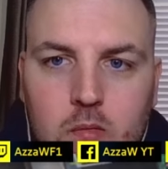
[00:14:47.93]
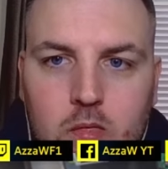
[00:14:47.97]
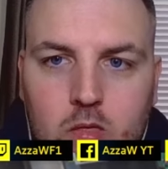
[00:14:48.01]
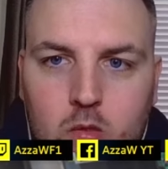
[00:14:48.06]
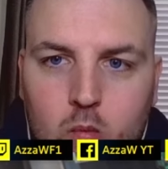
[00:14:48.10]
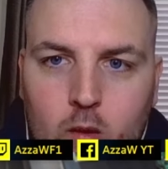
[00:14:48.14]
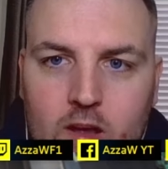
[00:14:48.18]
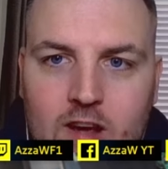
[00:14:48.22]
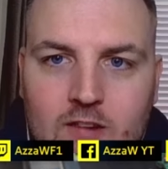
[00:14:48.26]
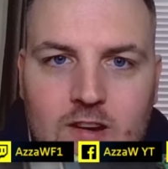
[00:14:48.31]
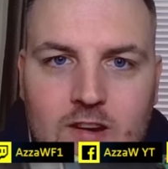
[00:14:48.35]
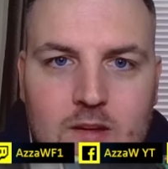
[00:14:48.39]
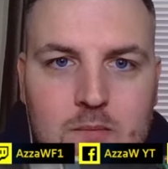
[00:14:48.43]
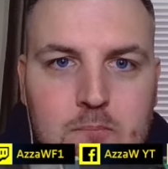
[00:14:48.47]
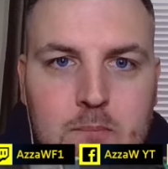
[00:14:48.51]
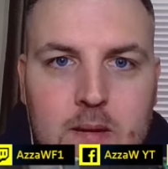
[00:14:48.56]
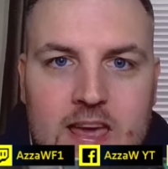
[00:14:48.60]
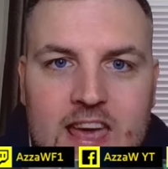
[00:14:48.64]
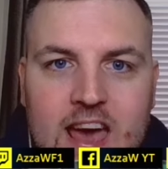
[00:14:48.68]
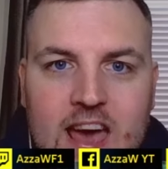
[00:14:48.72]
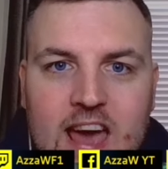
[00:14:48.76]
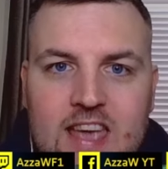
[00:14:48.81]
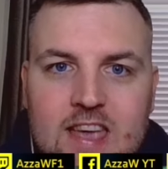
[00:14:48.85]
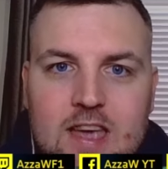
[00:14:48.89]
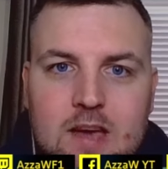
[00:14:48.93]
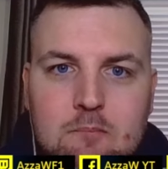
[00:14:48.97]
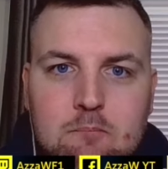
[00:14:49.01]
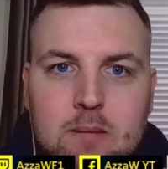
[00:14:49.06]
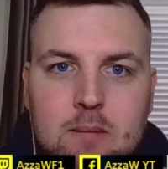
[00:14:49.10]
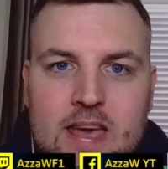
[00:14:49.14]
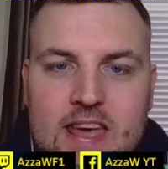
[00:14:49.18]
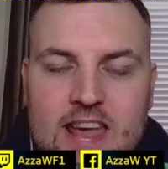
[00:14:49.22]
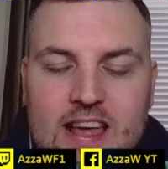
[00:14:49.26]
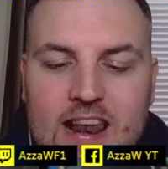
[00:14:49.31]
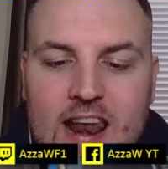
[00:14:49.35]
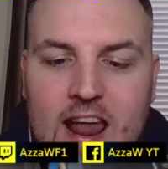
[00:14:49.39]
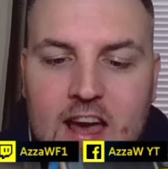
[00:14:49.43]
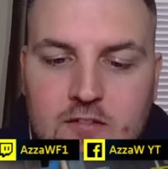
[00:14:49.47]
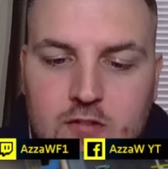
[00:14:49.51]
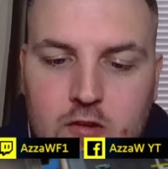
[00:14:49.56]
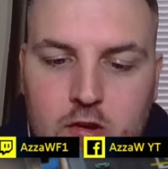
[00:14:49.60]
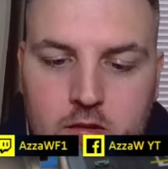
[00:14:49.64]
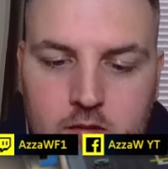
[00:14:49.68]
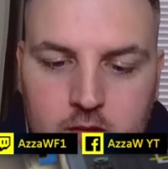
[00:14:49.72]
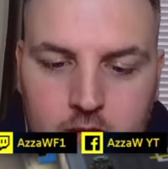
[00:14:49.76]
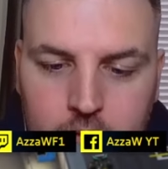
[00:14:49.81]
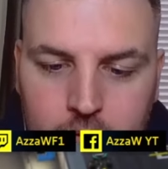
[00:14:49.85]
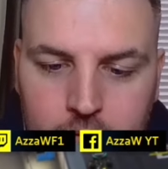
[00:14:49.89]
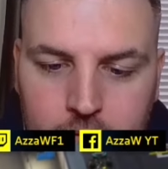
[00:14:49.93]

We are in P eight and P eleven.